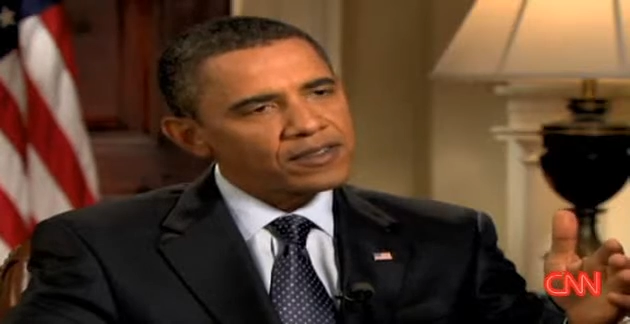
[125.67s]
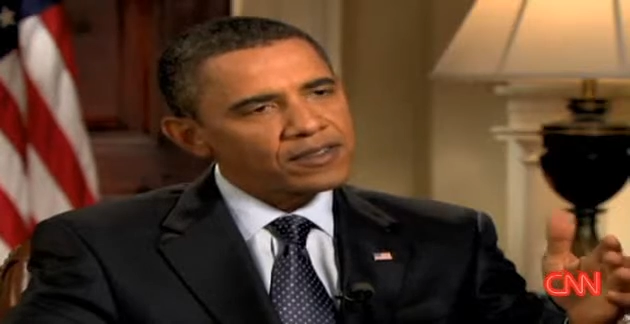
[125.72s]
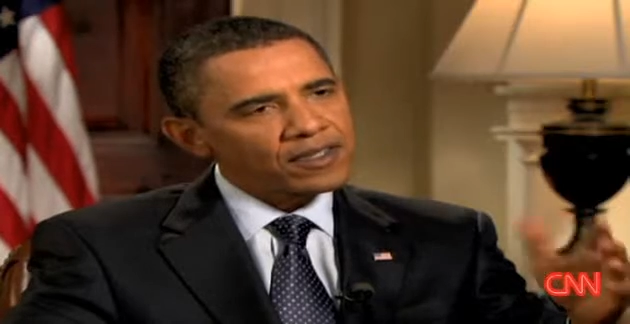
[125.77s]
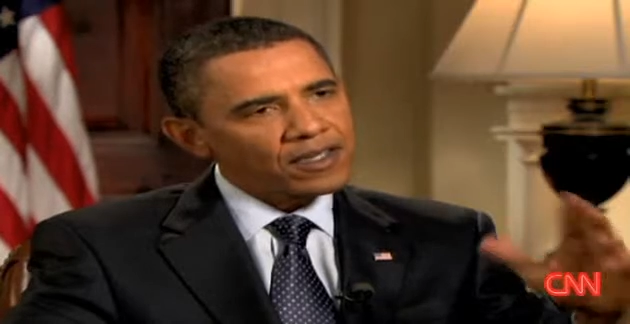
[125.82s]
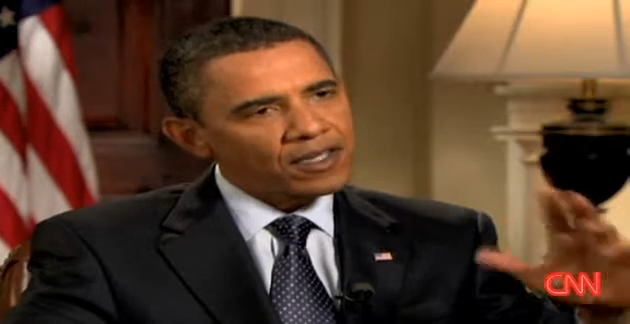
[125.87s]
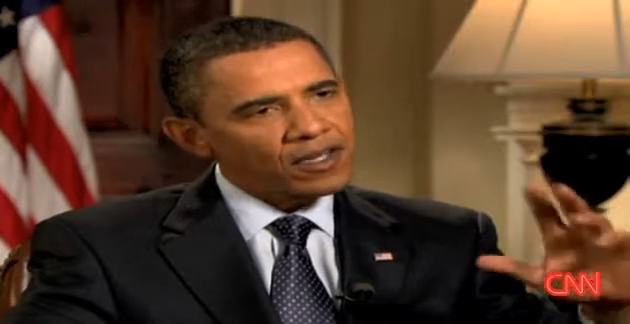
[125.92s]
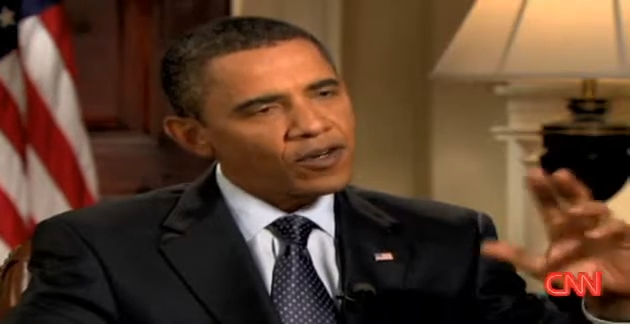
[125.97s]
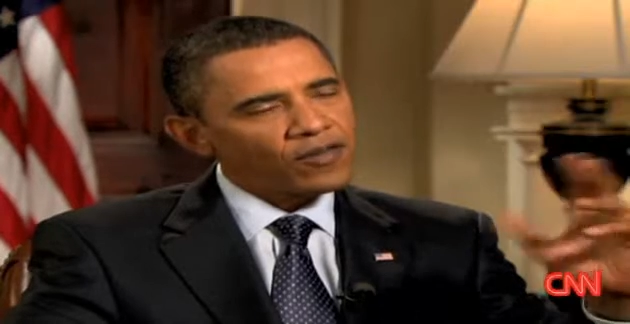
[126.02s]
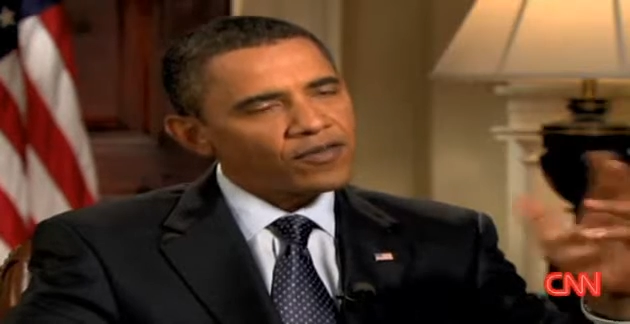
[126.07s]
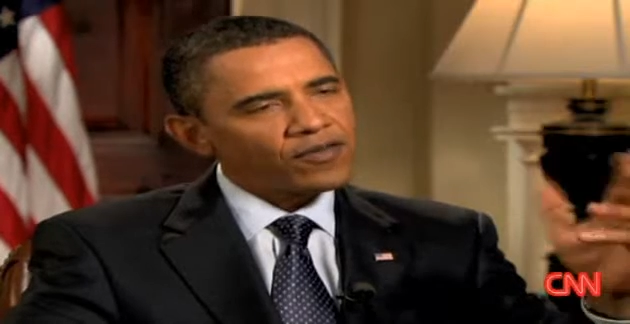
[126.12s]

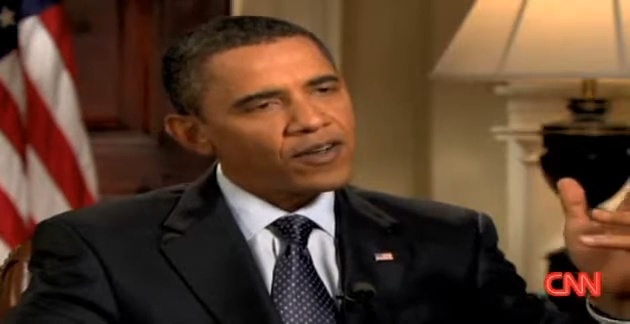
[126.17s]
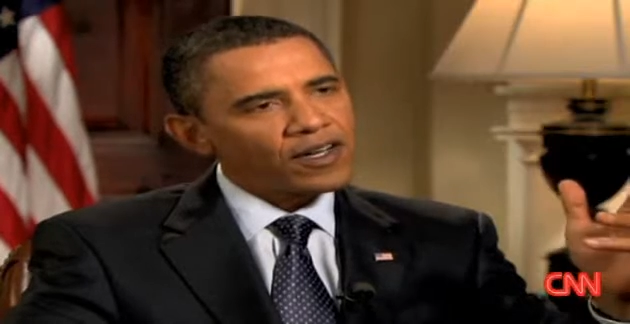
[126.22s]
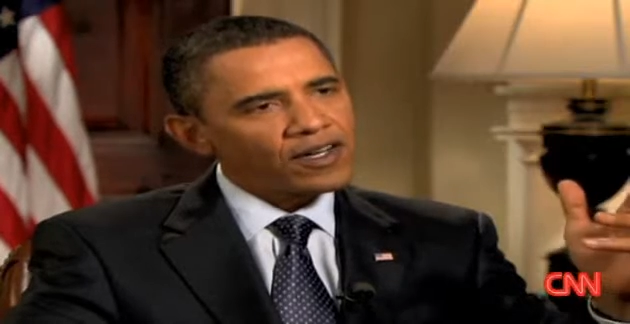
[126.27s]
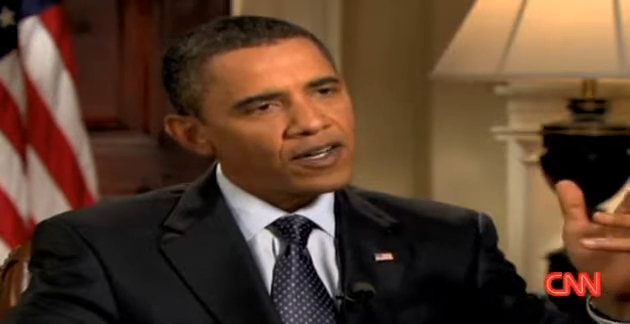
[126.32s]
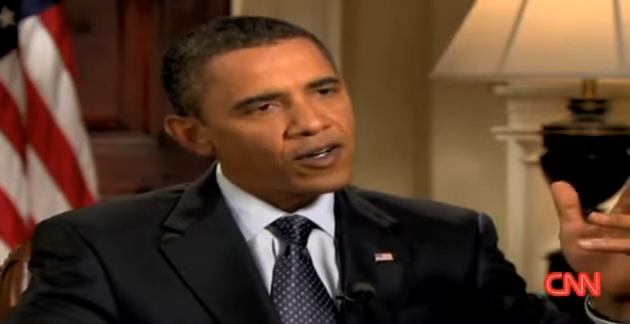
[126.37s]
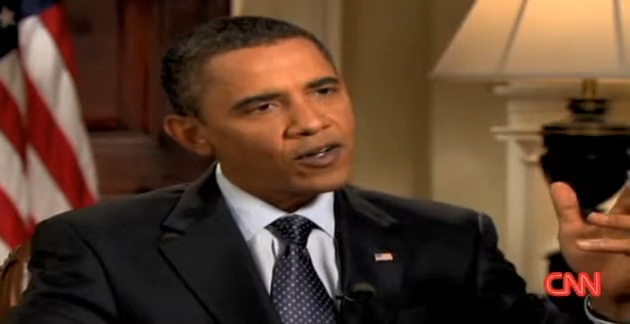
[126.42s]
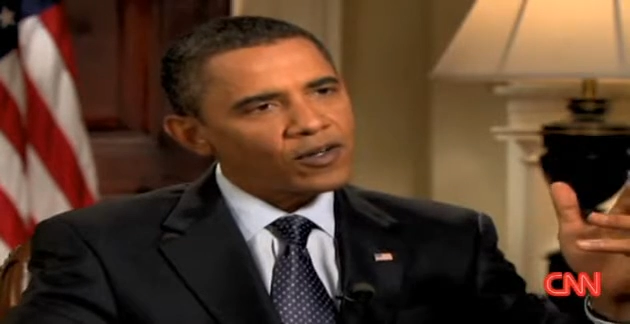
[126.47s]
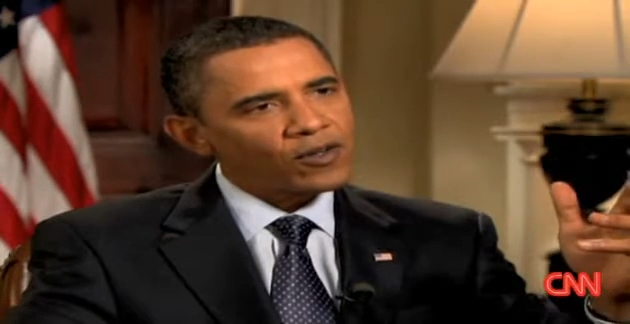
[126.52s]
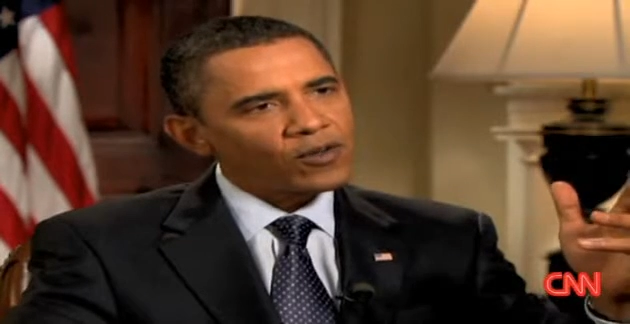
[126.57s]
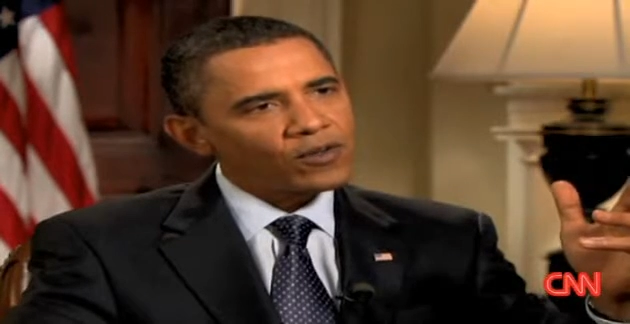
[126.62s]

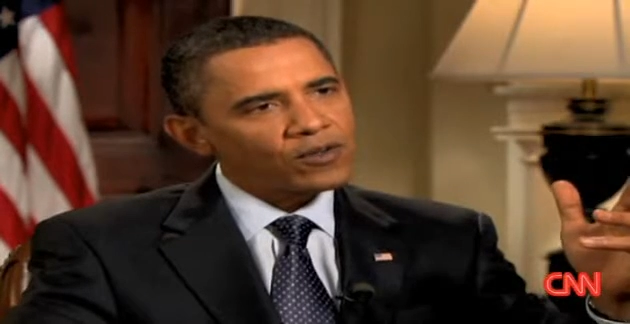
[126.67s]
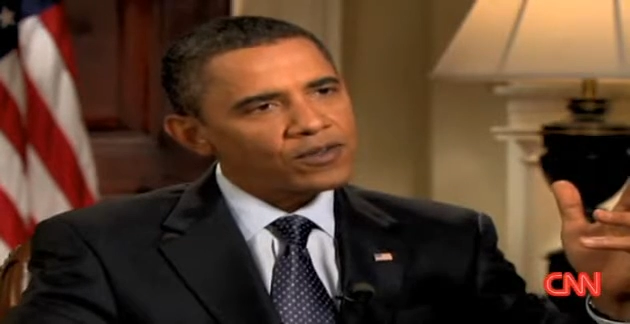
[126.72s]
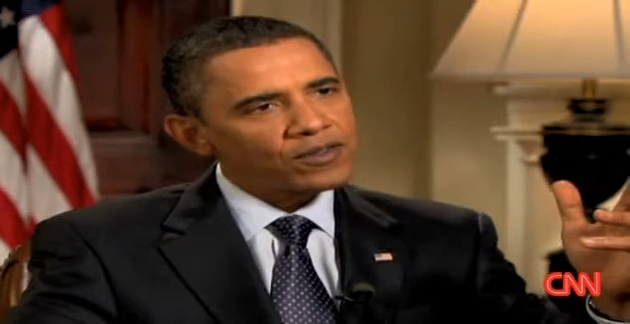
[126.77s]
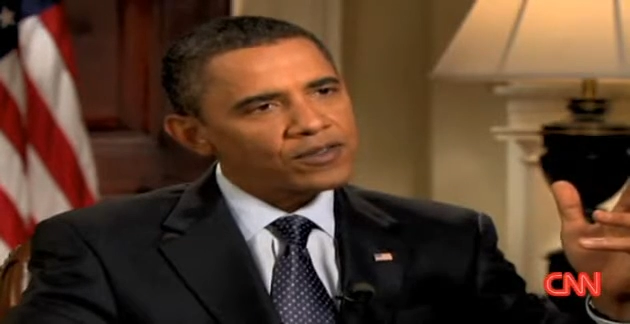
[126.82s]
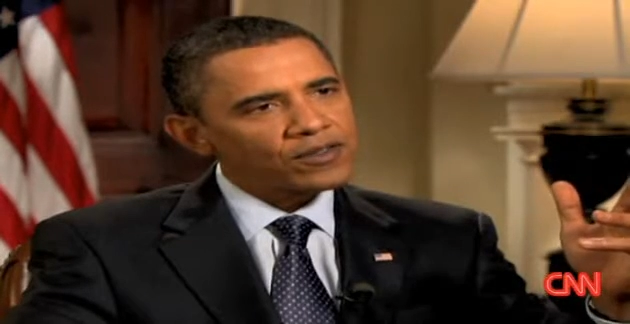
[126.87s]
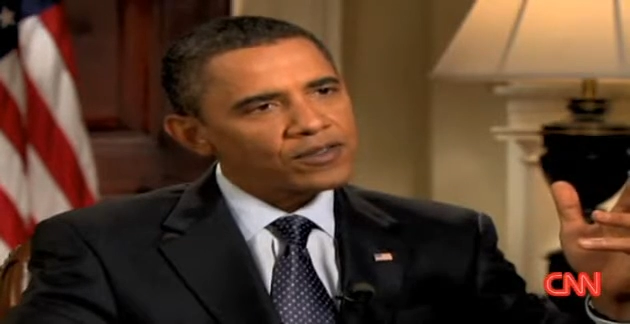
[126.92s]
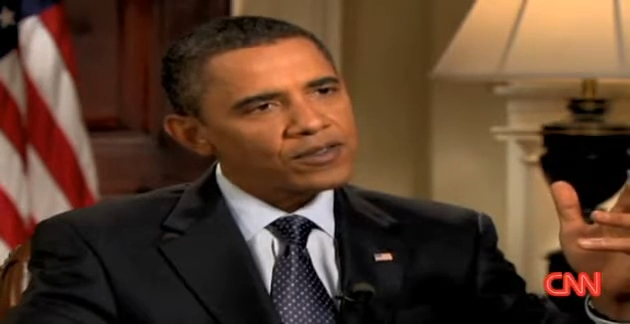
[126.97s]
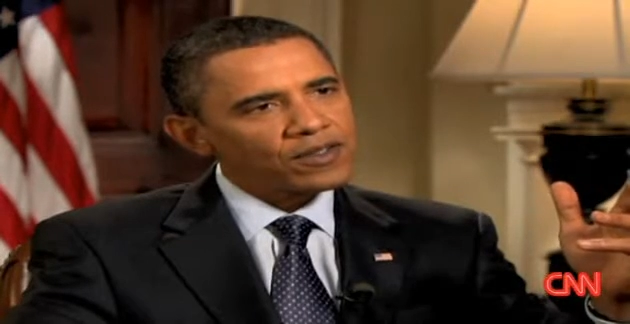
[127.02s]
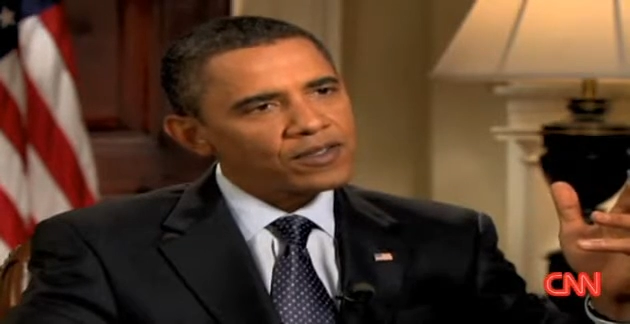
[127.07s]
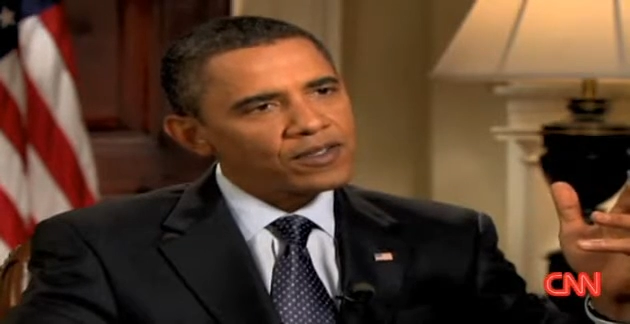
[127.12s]
clarified our
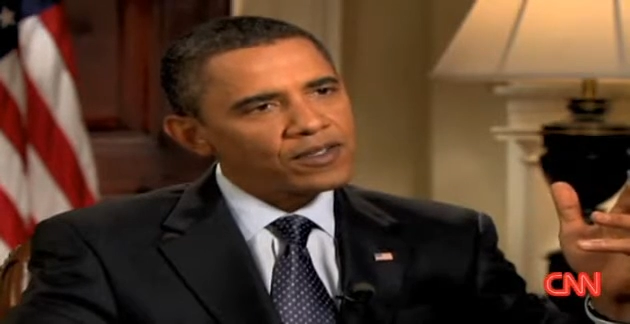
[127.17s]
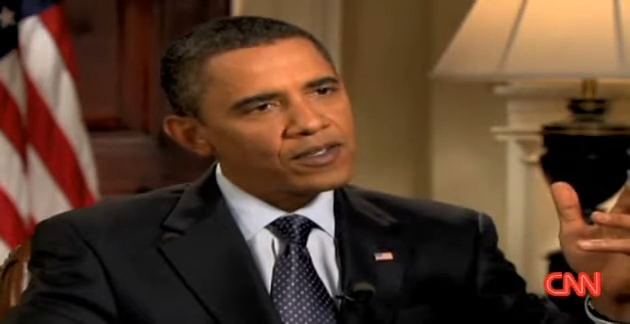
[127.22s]
goals,